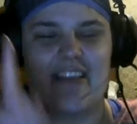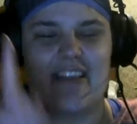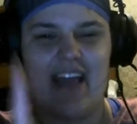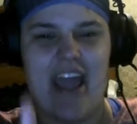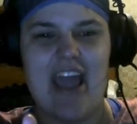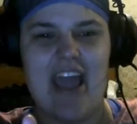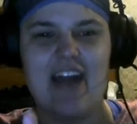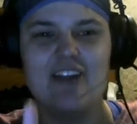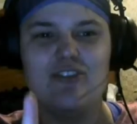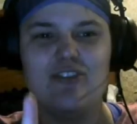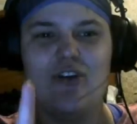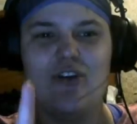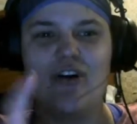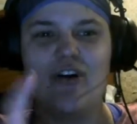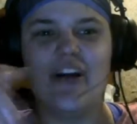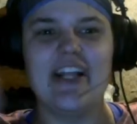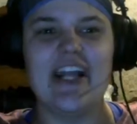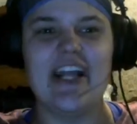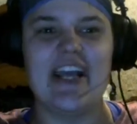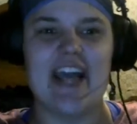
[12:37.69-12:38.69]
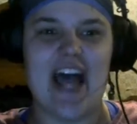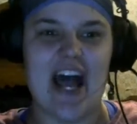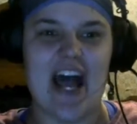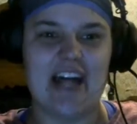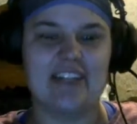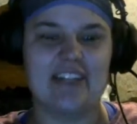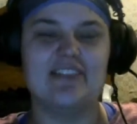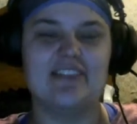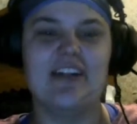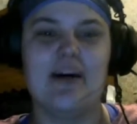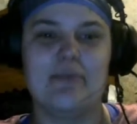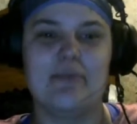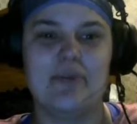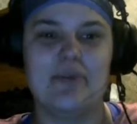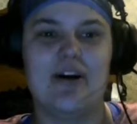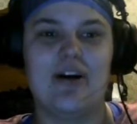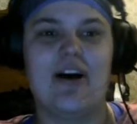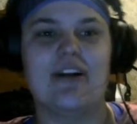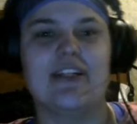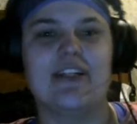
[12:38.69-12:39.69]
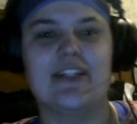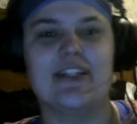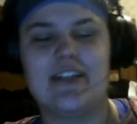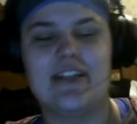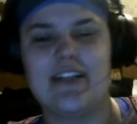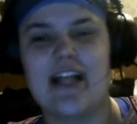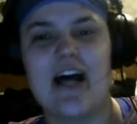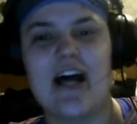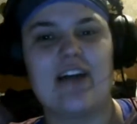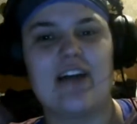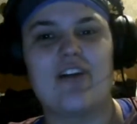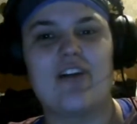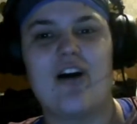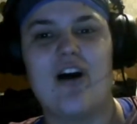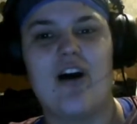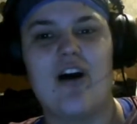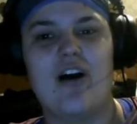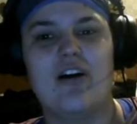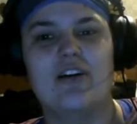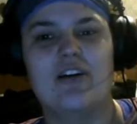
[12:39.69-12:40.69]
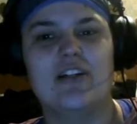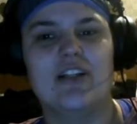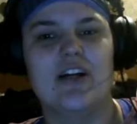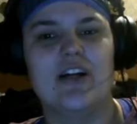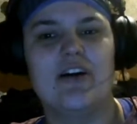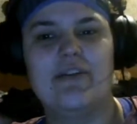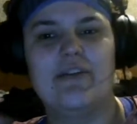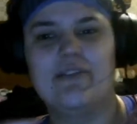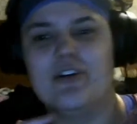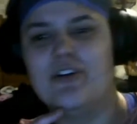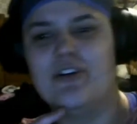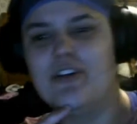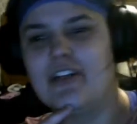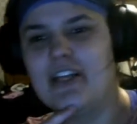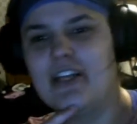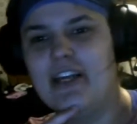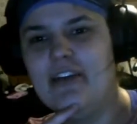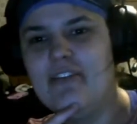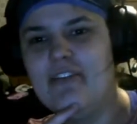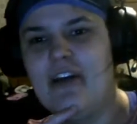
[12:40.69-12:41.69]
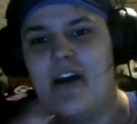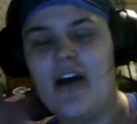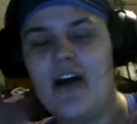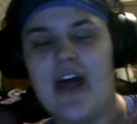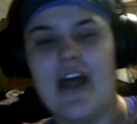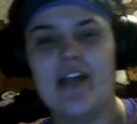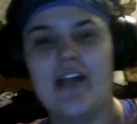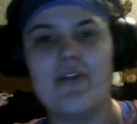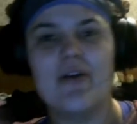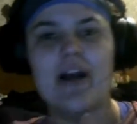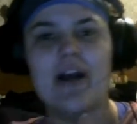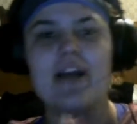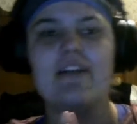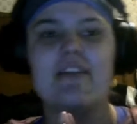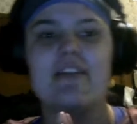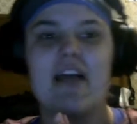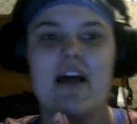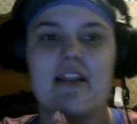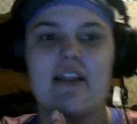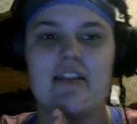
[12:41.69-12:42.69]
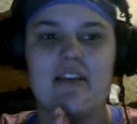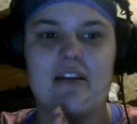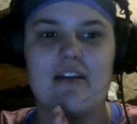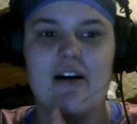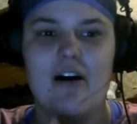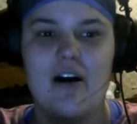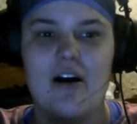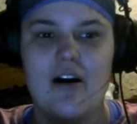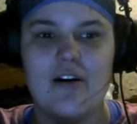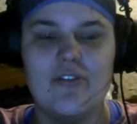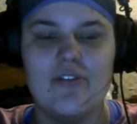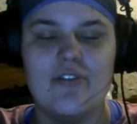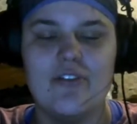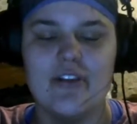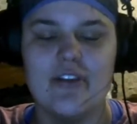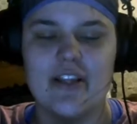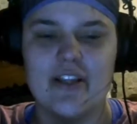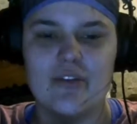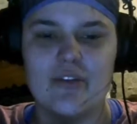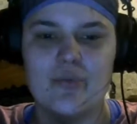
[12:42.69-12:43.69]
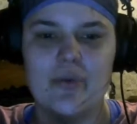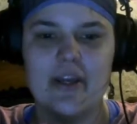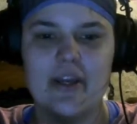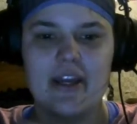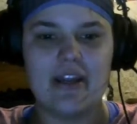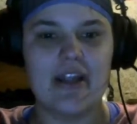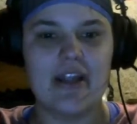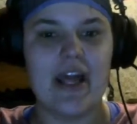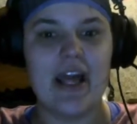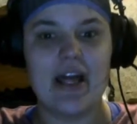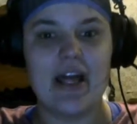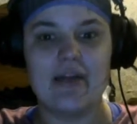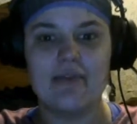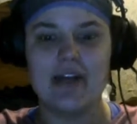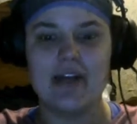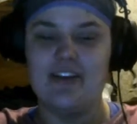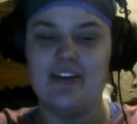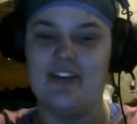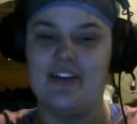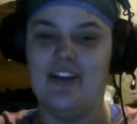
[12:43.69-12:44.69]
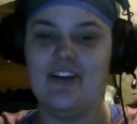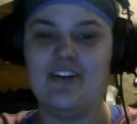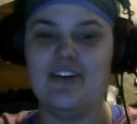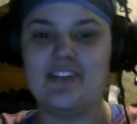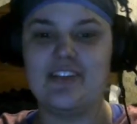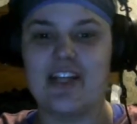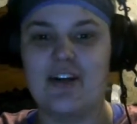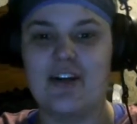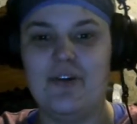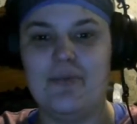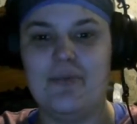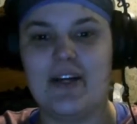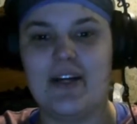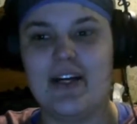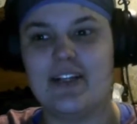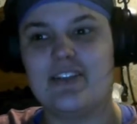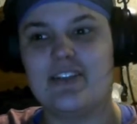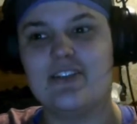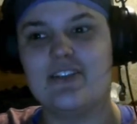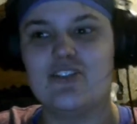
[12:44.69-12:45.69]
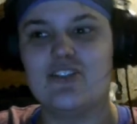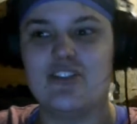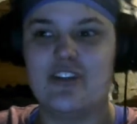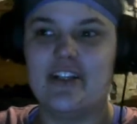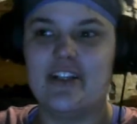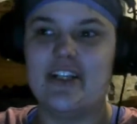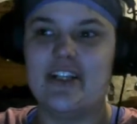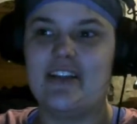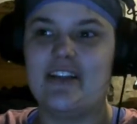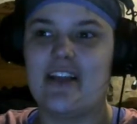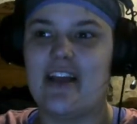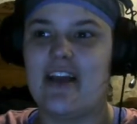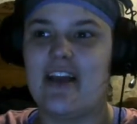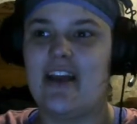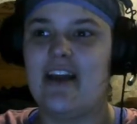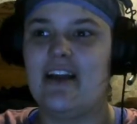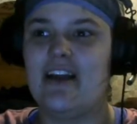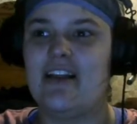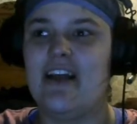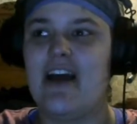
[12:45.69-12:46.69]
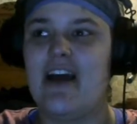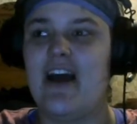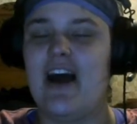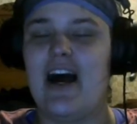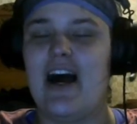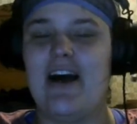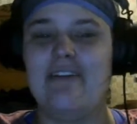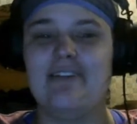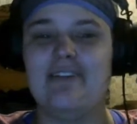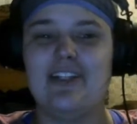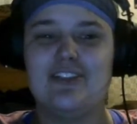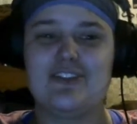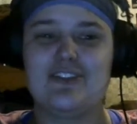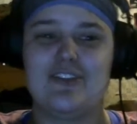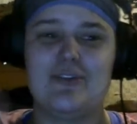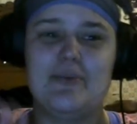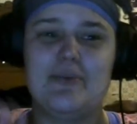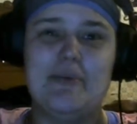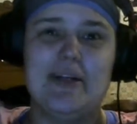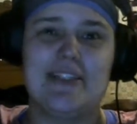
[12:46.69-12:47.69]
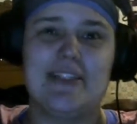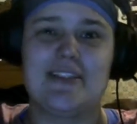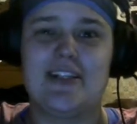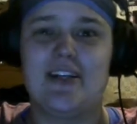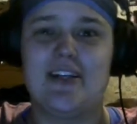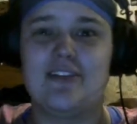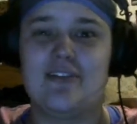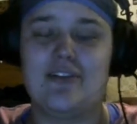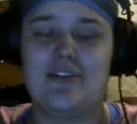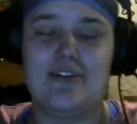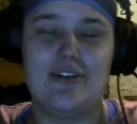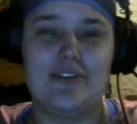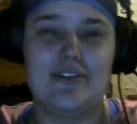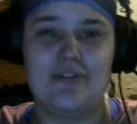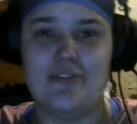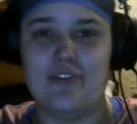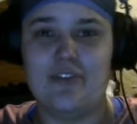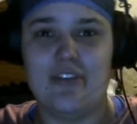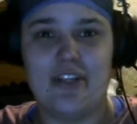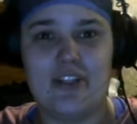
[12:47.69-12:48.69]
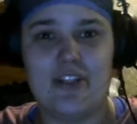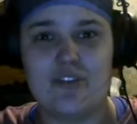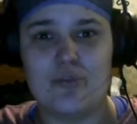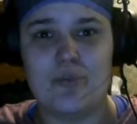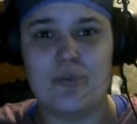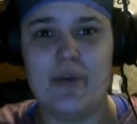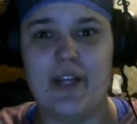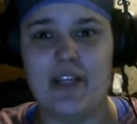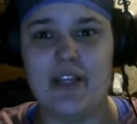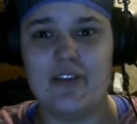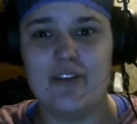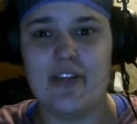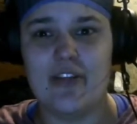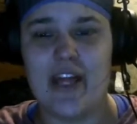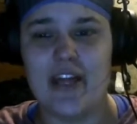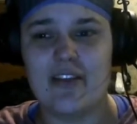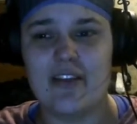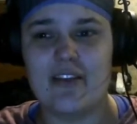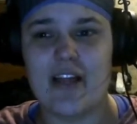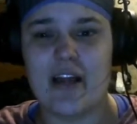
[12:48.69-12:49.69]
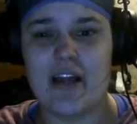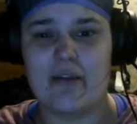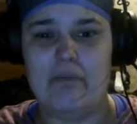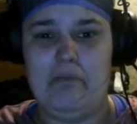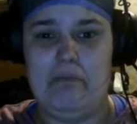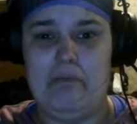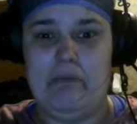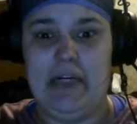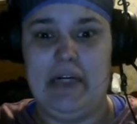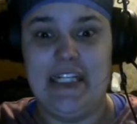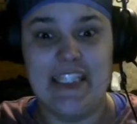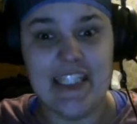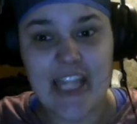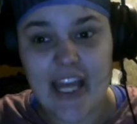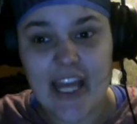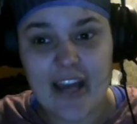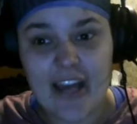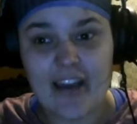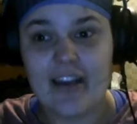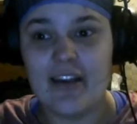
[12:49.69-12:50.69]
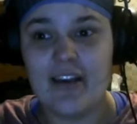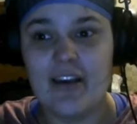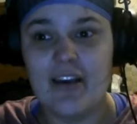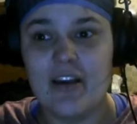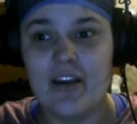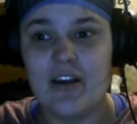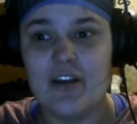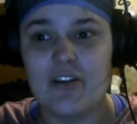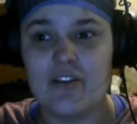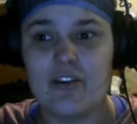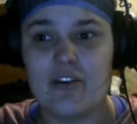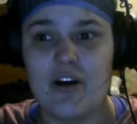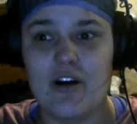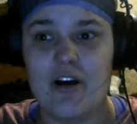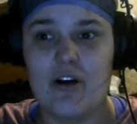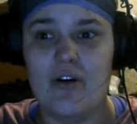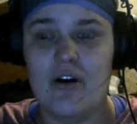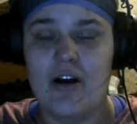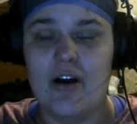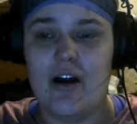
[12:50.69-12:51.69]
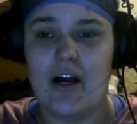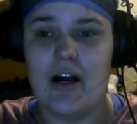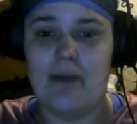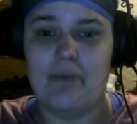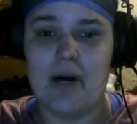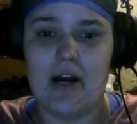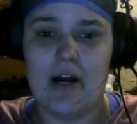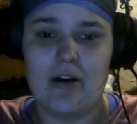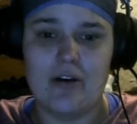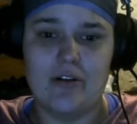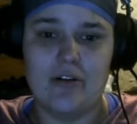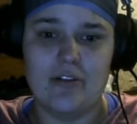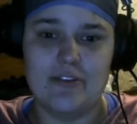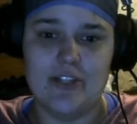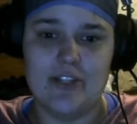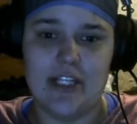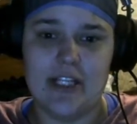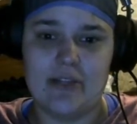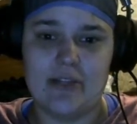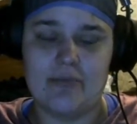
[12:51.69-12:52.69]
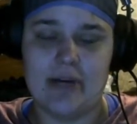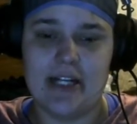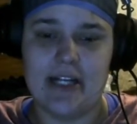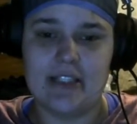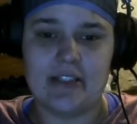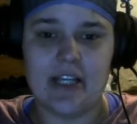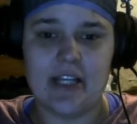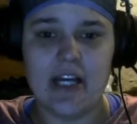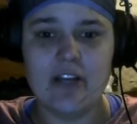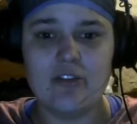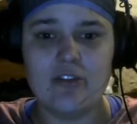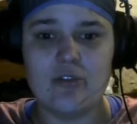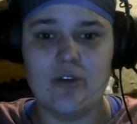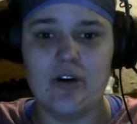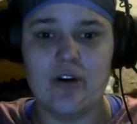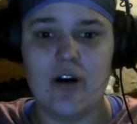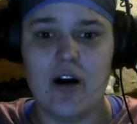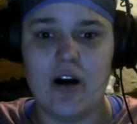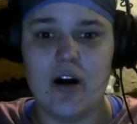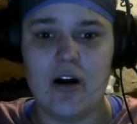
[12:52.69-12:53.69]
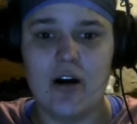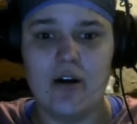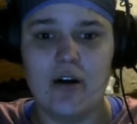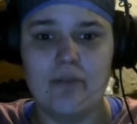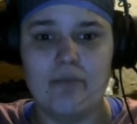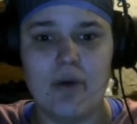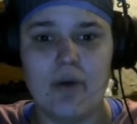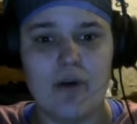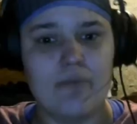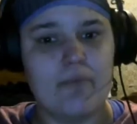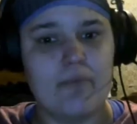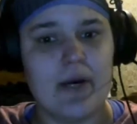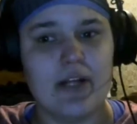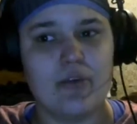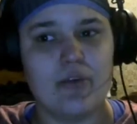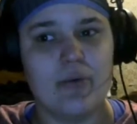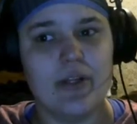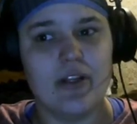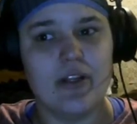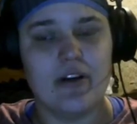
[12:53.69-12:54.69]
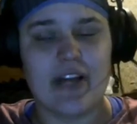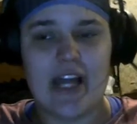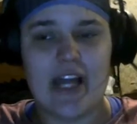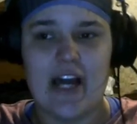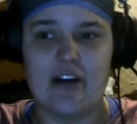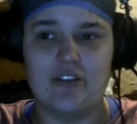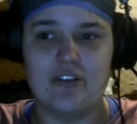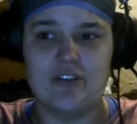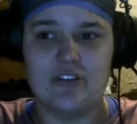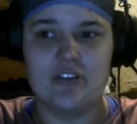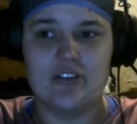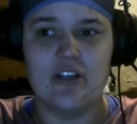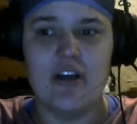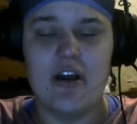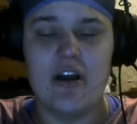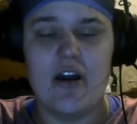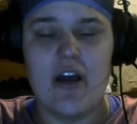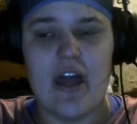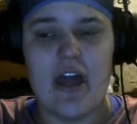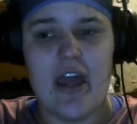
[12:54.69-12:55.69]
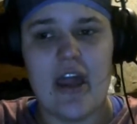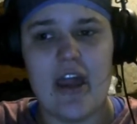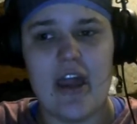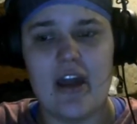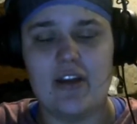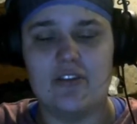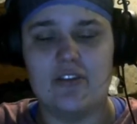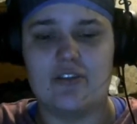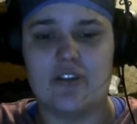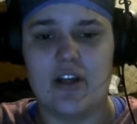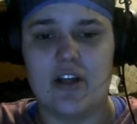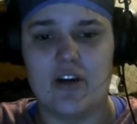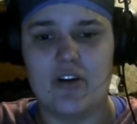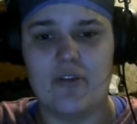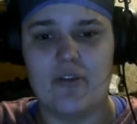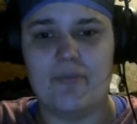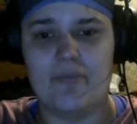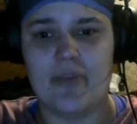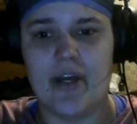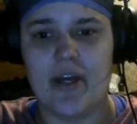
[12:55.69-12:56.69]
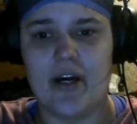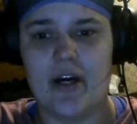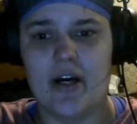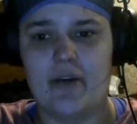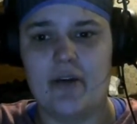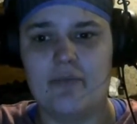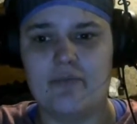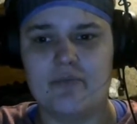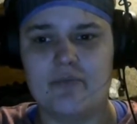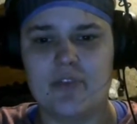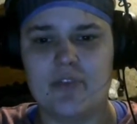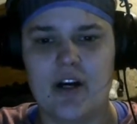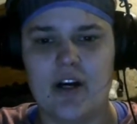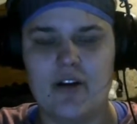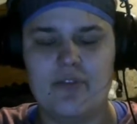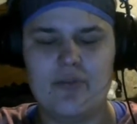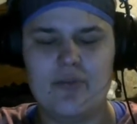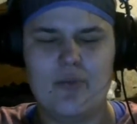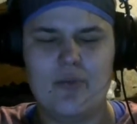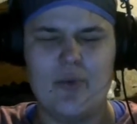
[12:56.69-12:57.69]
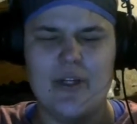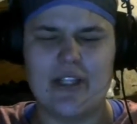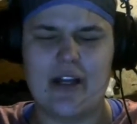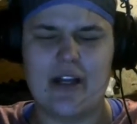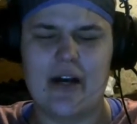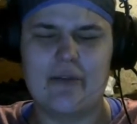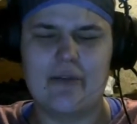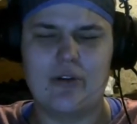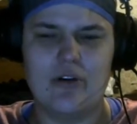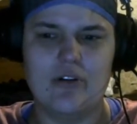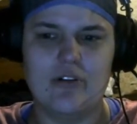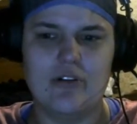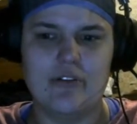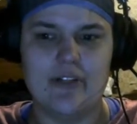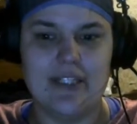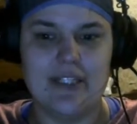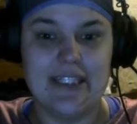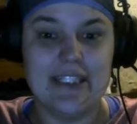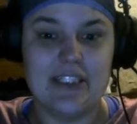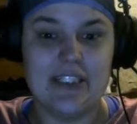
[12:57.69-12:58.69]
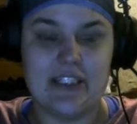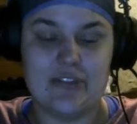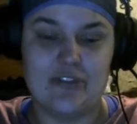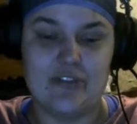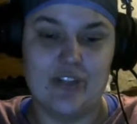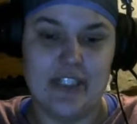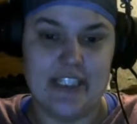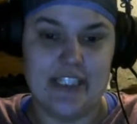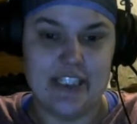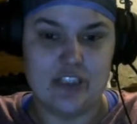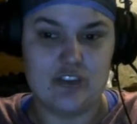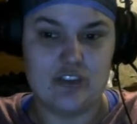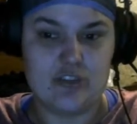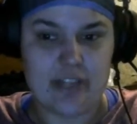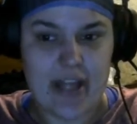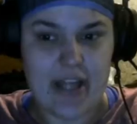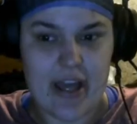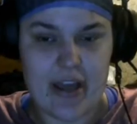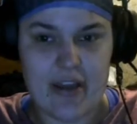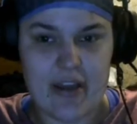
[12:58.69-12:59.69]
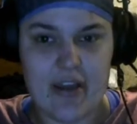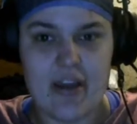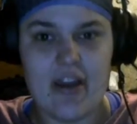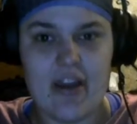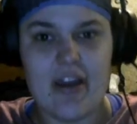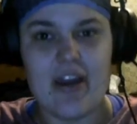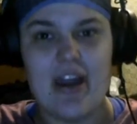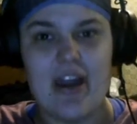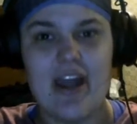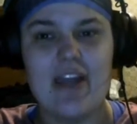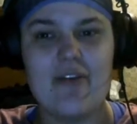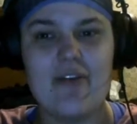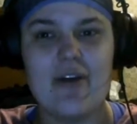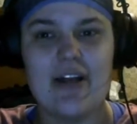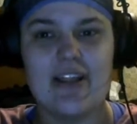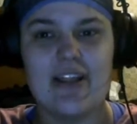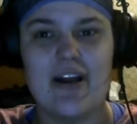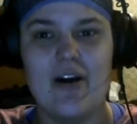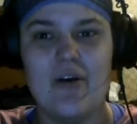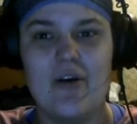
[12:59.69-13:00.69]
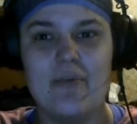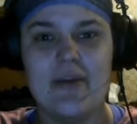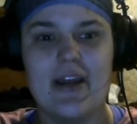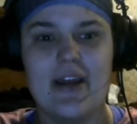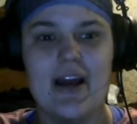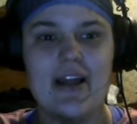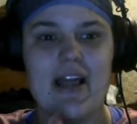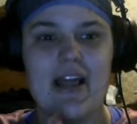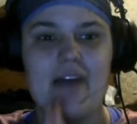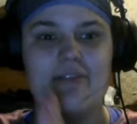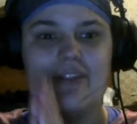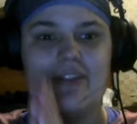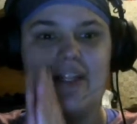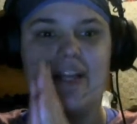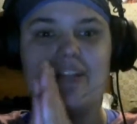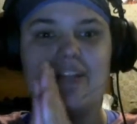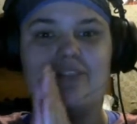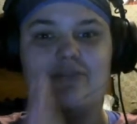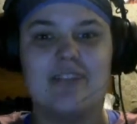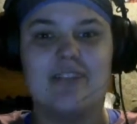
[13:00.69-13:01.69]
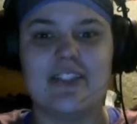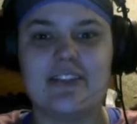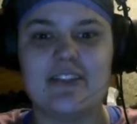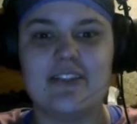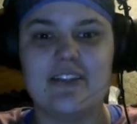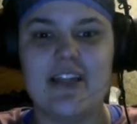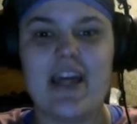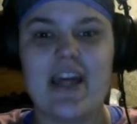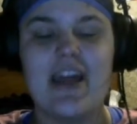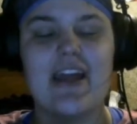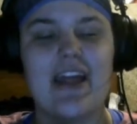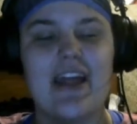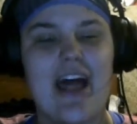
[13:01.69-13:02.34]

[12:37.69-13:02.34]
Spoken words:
Android and it has a number on it, and that's all I'm gonna give. Anyways, that's all for this week in anime news. I hope you guys enjoy it, and I'm not sure what my schedule was for this week. Today's like Monday, so I'm probably going to release my schedule on both my Twitter accounts, and so of what I'm going to release for each day. Anyways, I hope you guys have a nice rest of the day and